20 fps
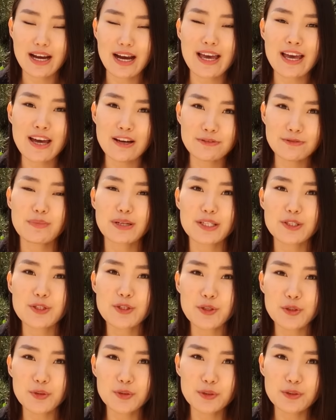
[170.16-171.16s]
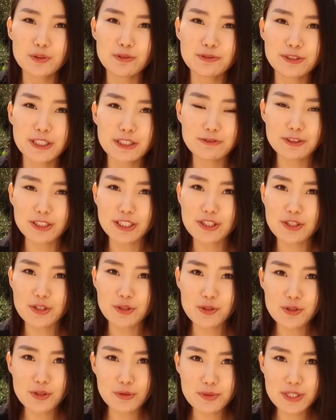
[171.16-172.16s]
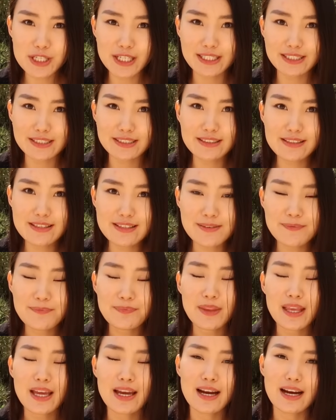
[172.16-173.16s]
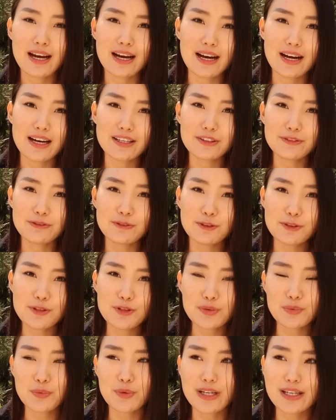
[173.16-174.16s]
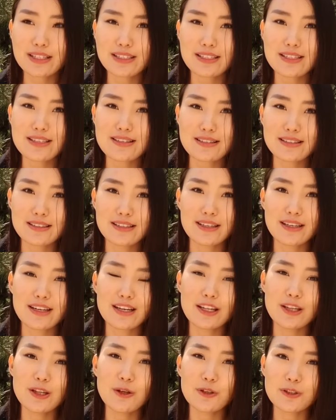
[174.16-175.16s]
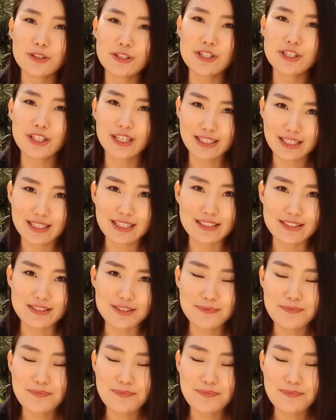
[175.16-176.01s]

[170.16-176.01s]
I have my 2 favorite YouTube channels. The first one is Learn Chinese.